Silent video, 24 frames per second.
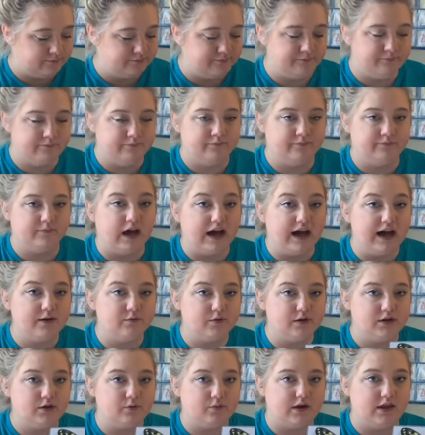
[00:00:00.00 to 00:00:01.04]
Hmm, I
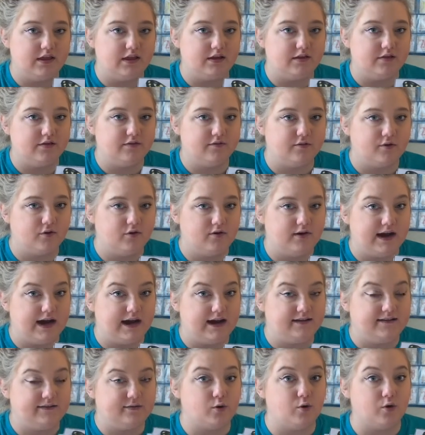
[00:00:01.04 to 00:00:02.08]
wonder where the
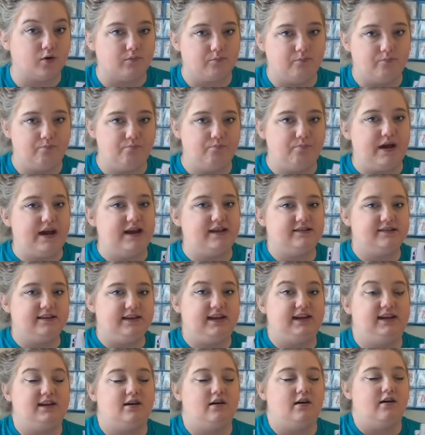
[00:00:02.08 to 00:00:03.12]
thorax or
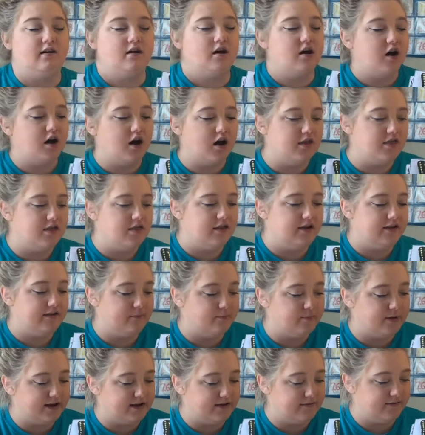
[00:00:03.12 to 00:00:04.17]
belly on this
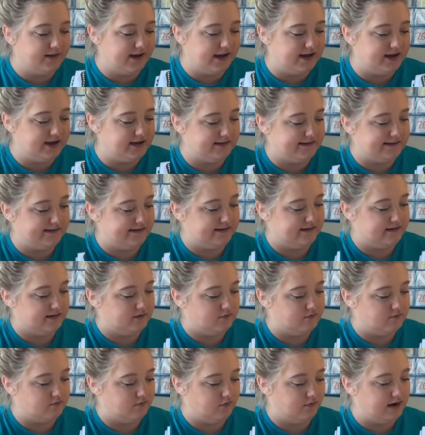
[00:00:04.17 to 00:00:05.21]
butterfly is.
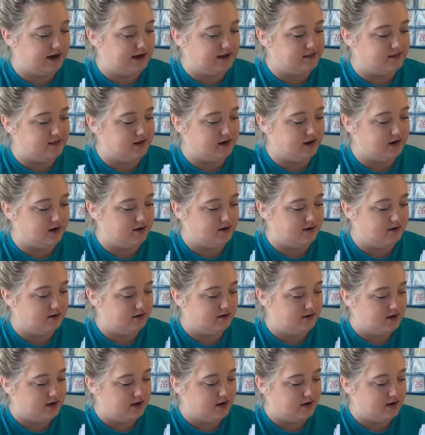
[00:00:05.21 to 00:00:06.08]
Right there.